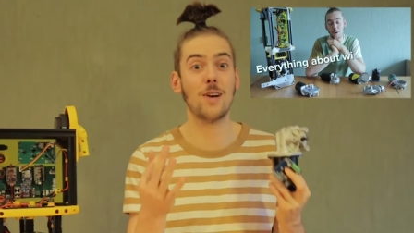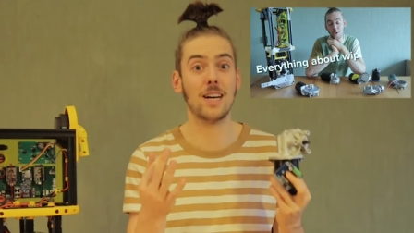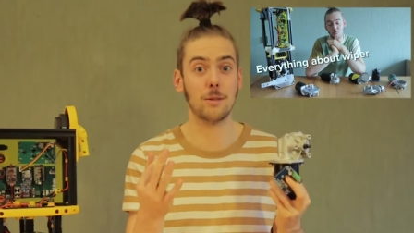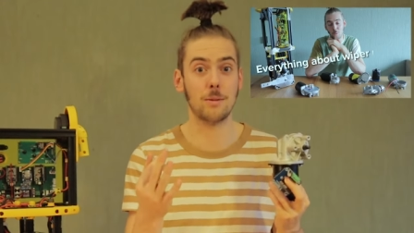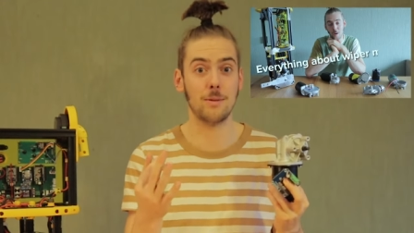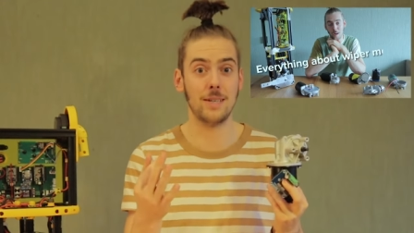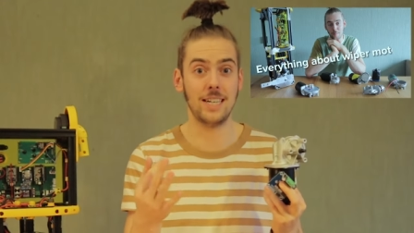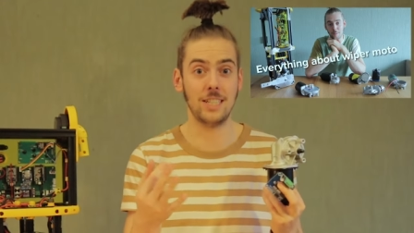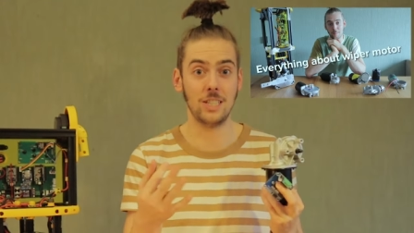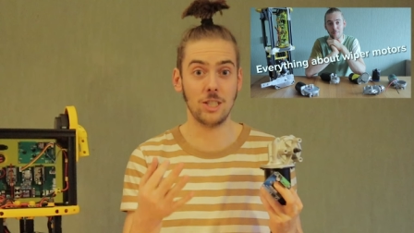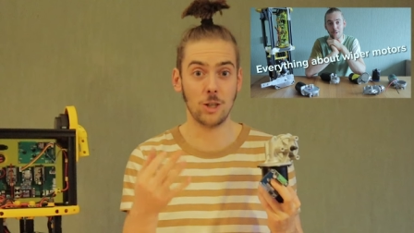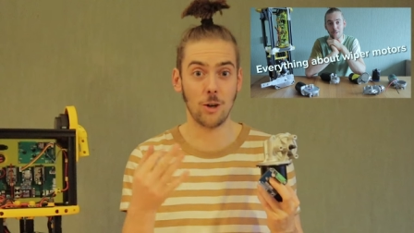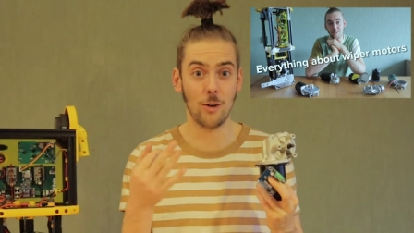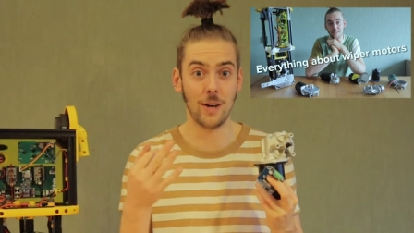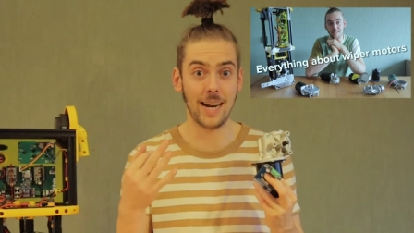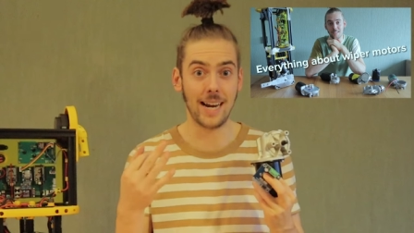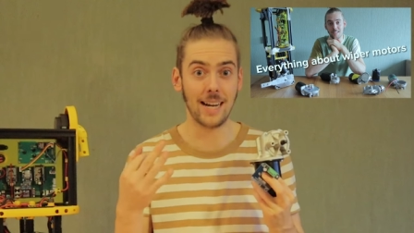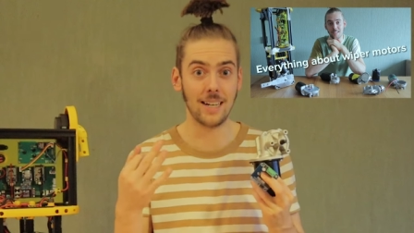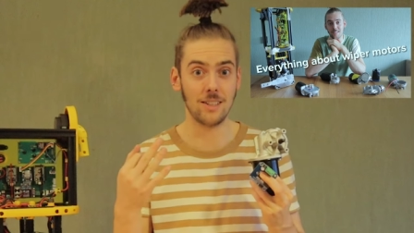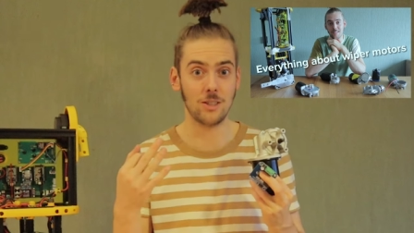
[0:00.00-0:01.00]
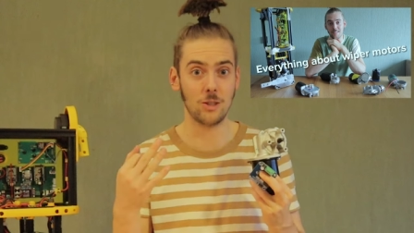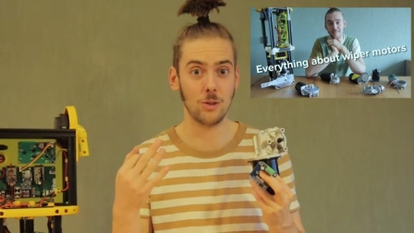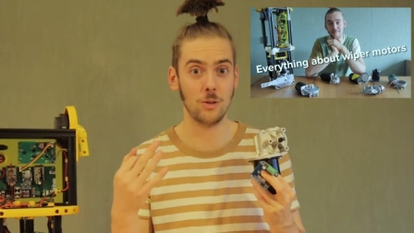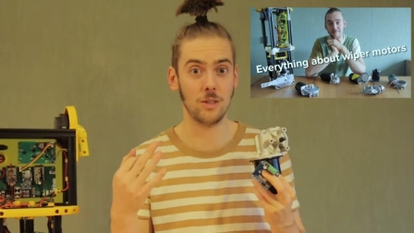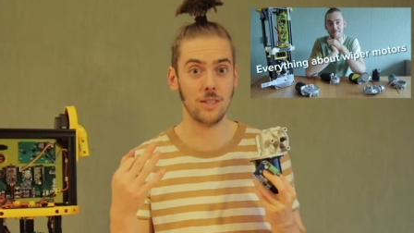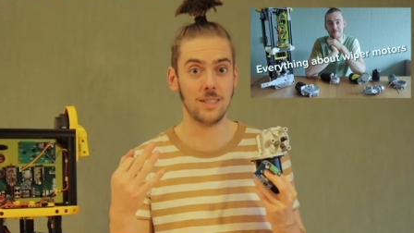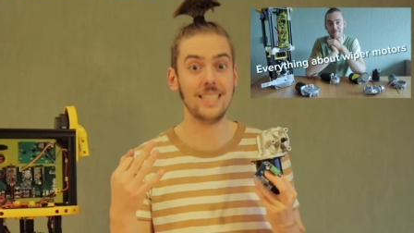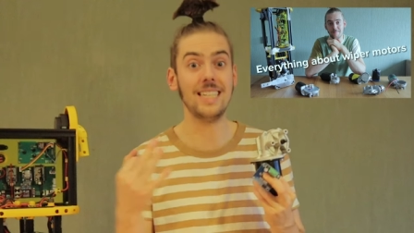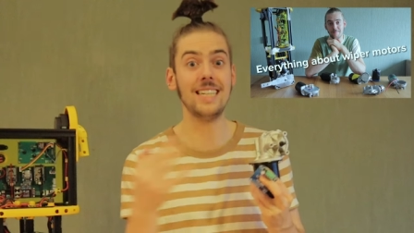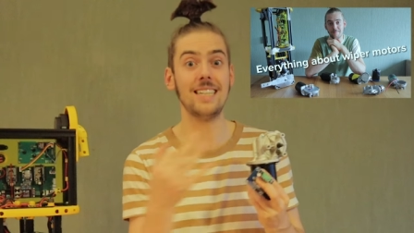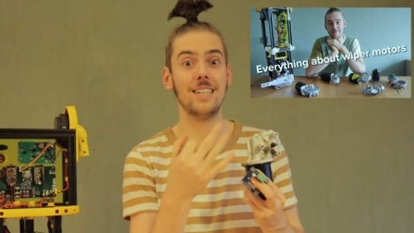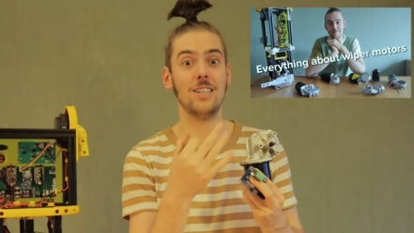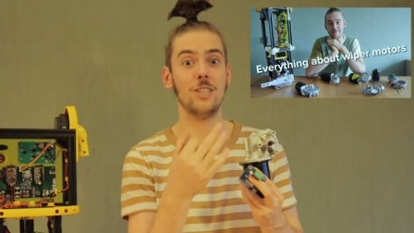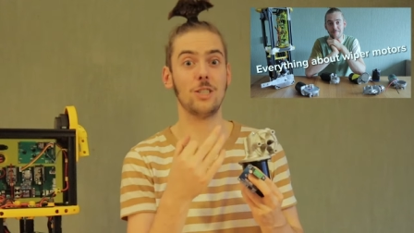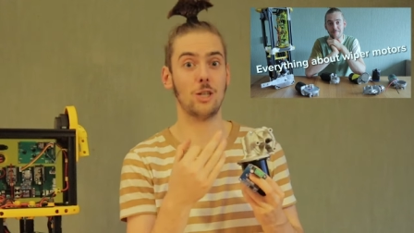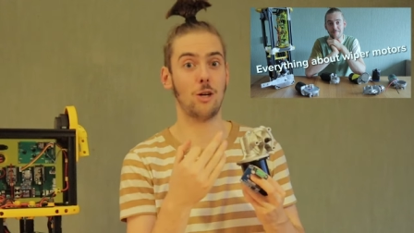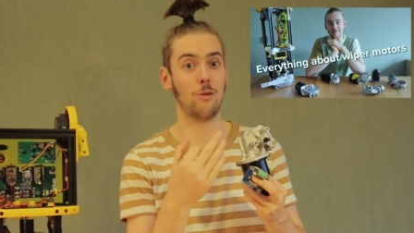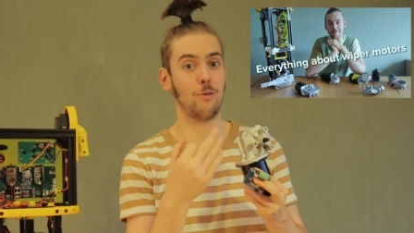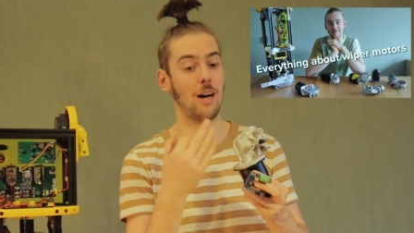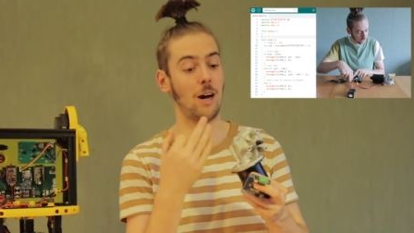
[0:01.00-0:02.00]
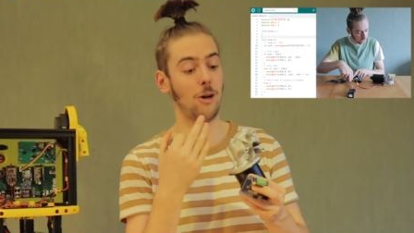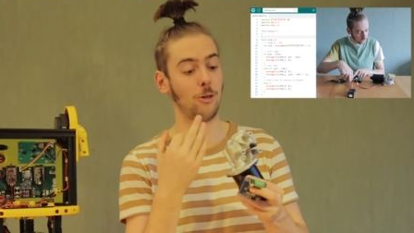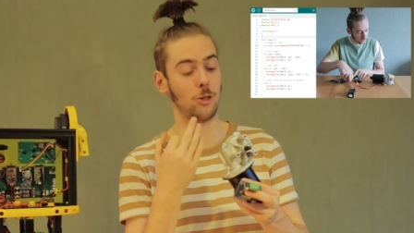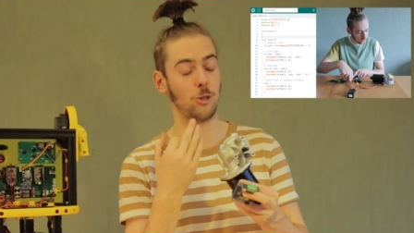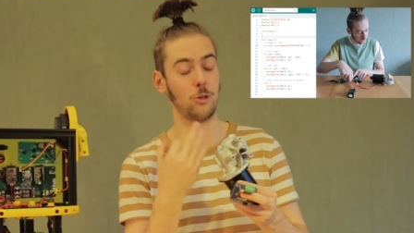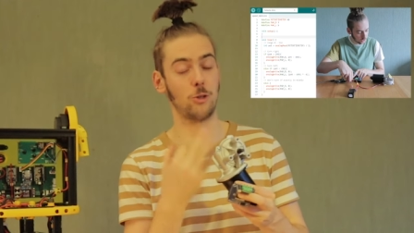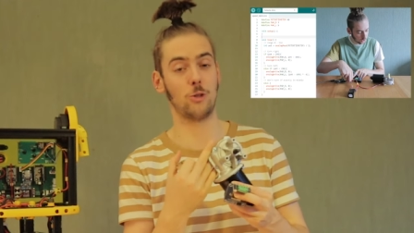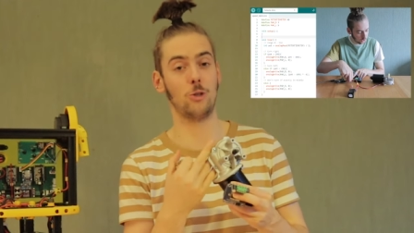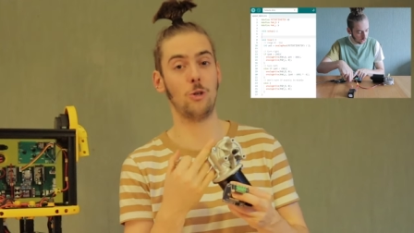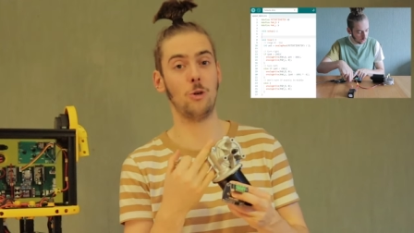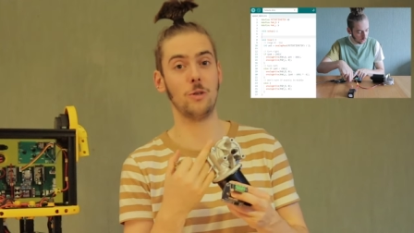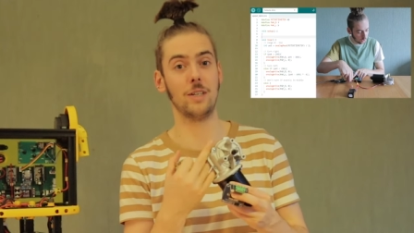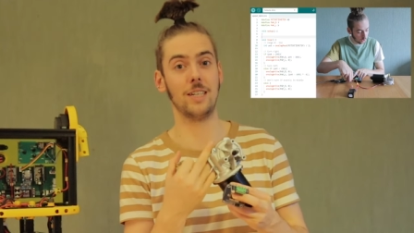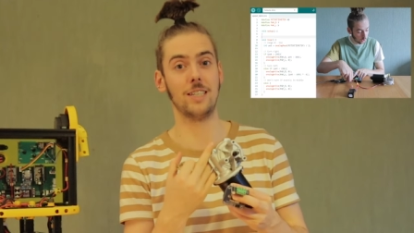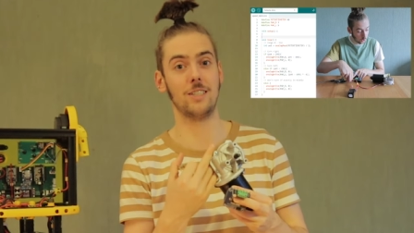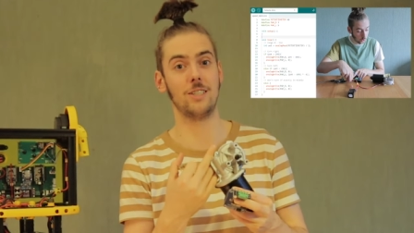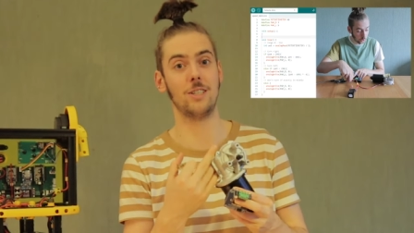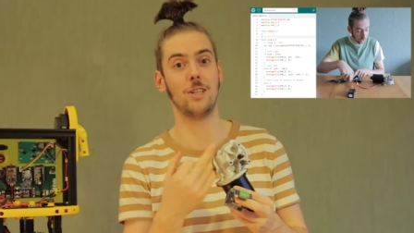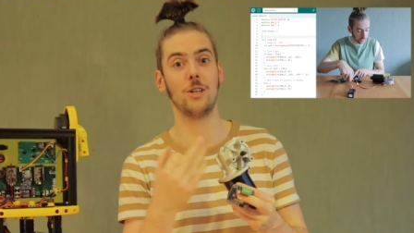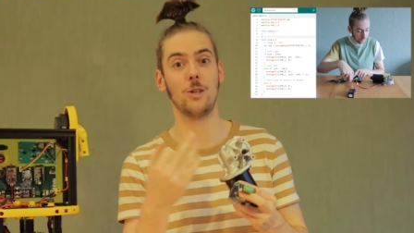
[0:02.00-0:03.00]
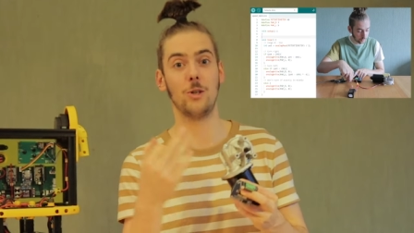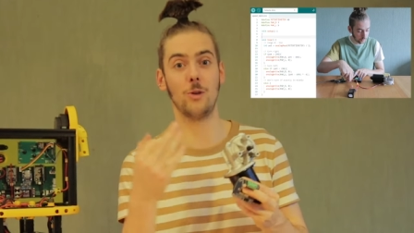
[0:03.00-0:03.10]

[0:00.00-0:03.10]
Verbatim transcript: explanation going into the details of how to control these.